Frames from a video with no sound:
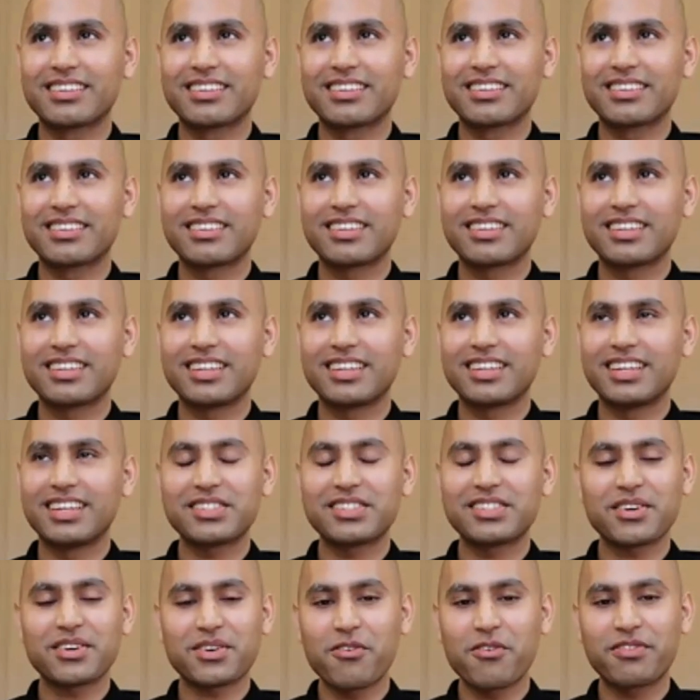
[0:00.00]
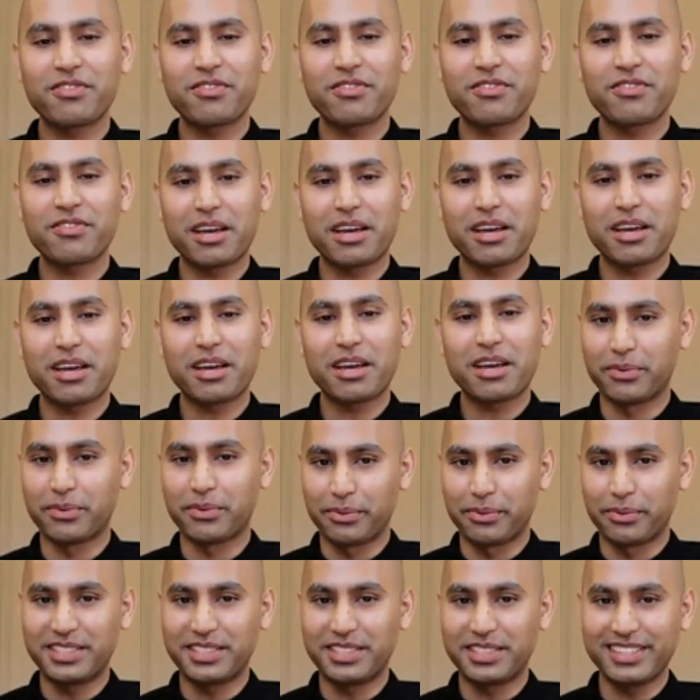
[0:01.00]
is not oftentimes the
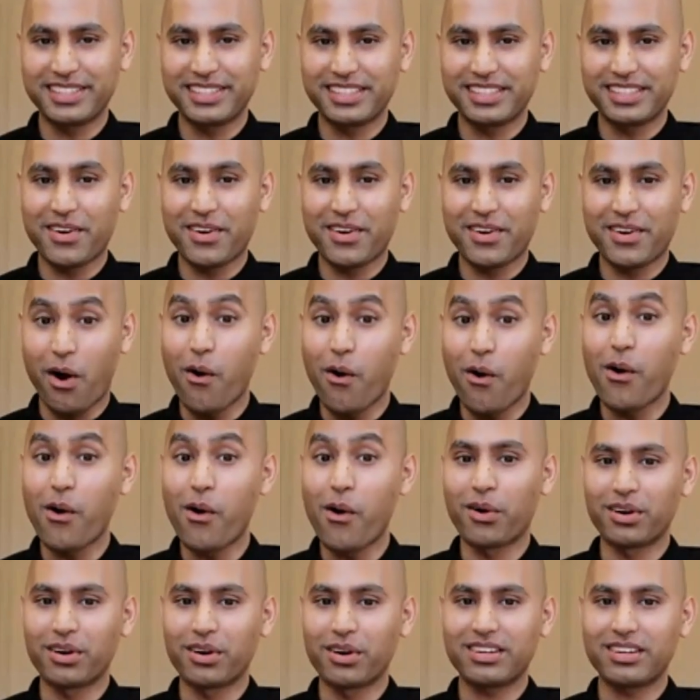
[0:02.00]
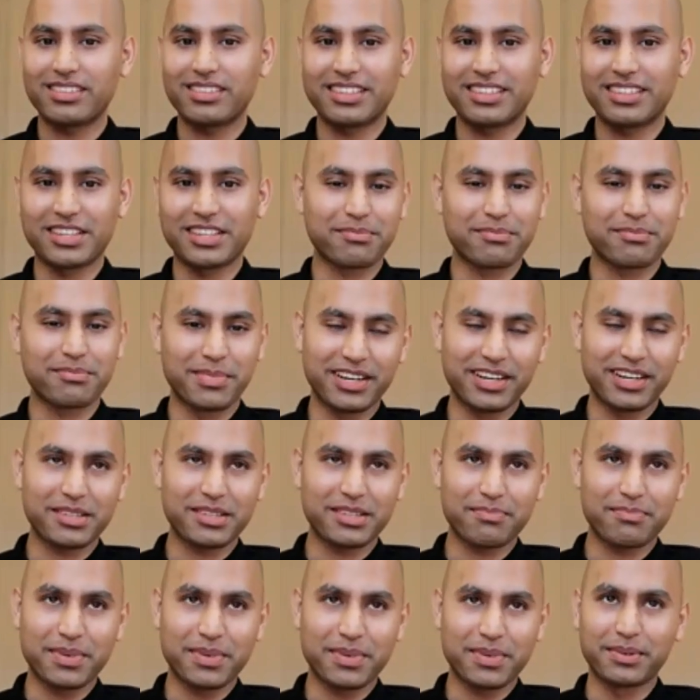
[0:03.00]
richest or the smartest
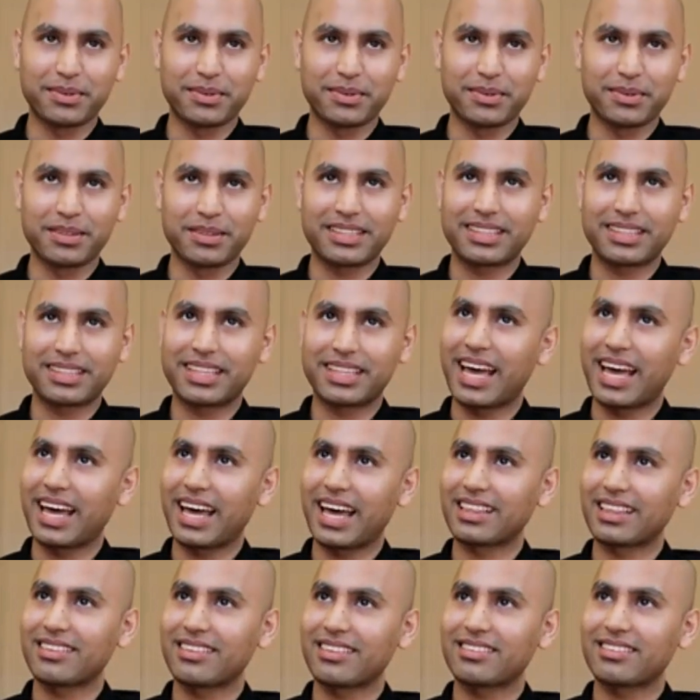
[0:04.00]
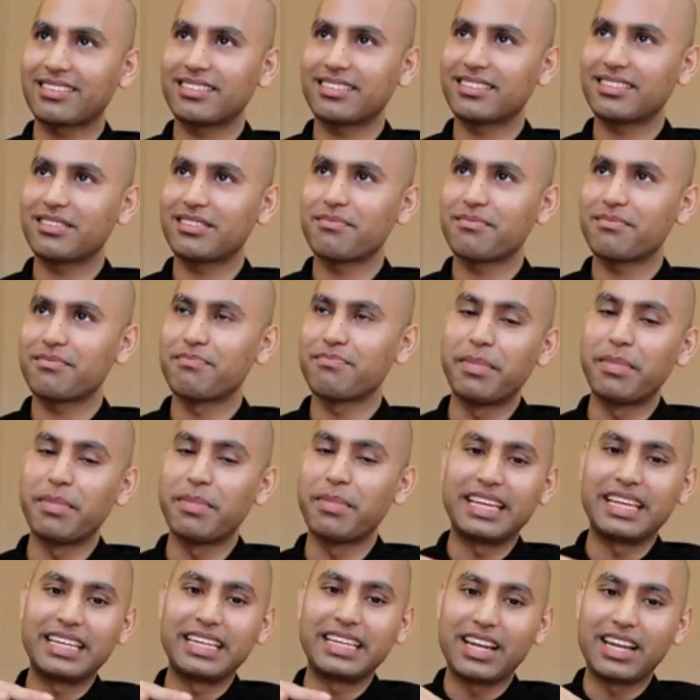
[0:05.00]
people that made
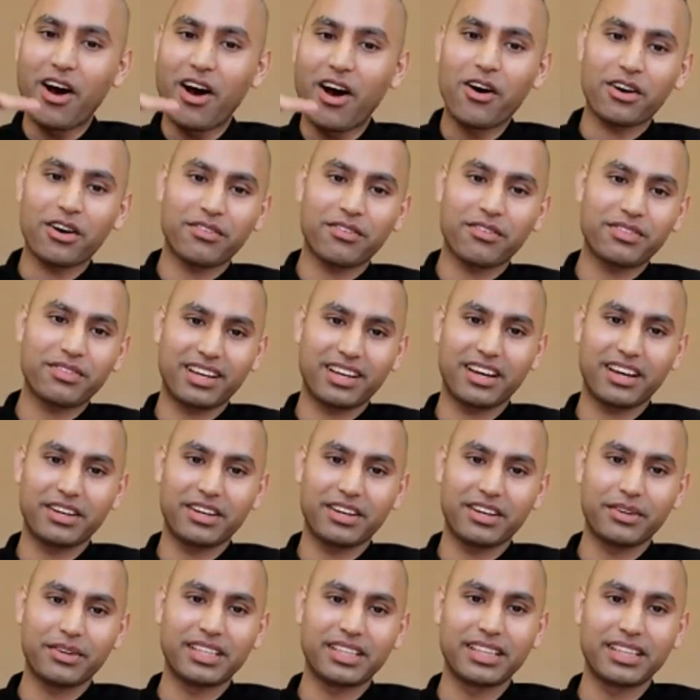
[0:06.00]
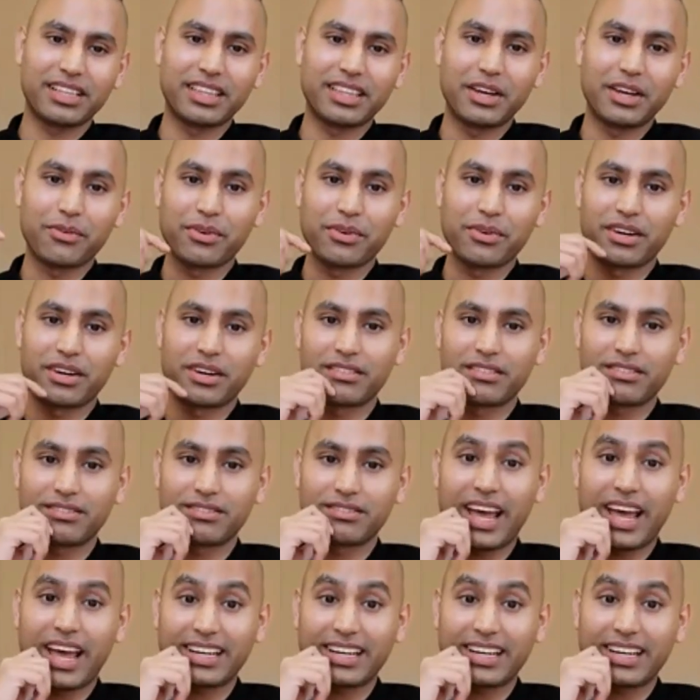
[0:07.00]
it out of the country that they were
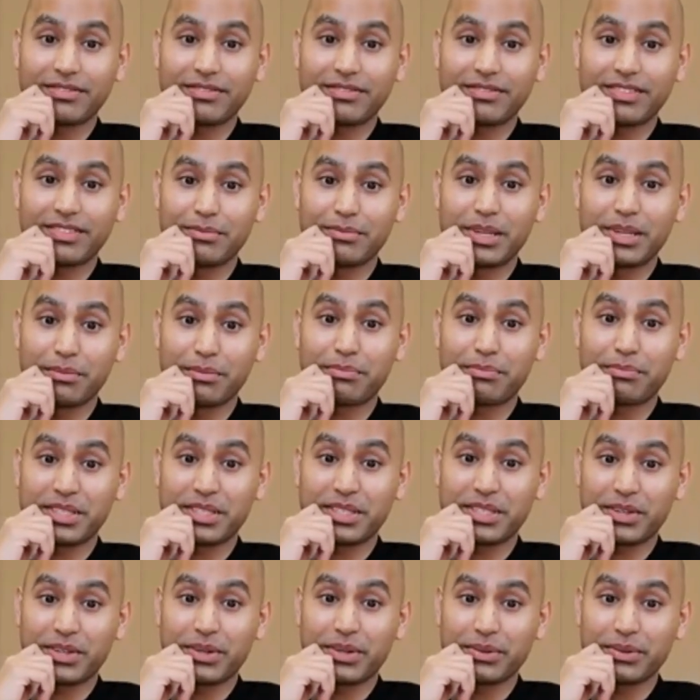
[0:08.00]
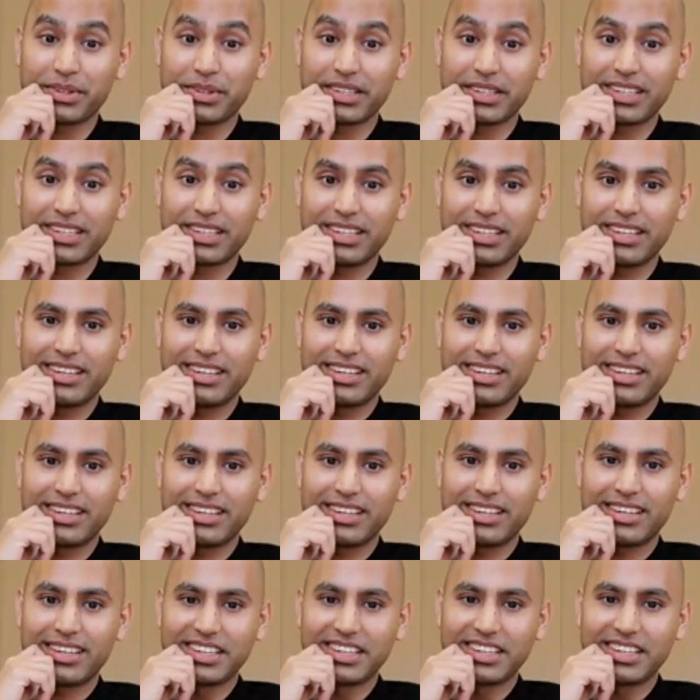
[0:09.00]
actively being persecuted. It
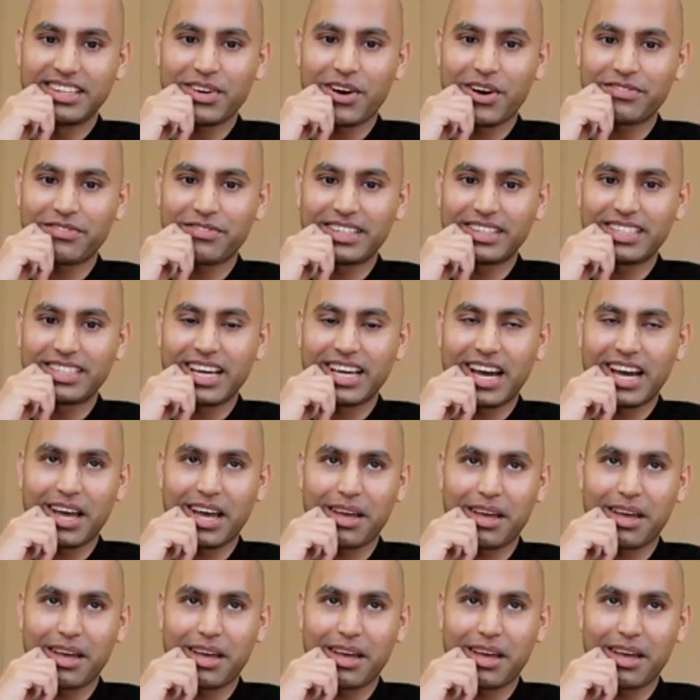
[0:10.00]
is oftentimes